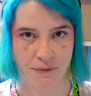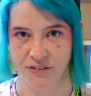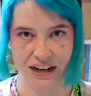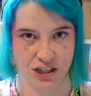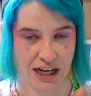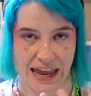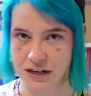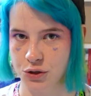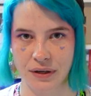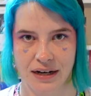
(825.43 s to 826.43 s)
I'm finished, I
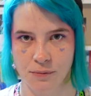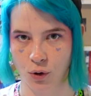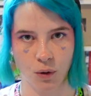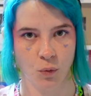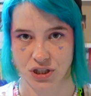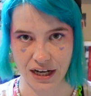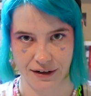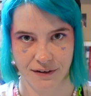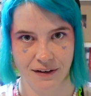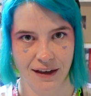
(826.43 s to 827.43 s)
can't do it anymore, we're
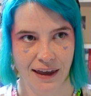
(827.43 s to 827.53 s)
done,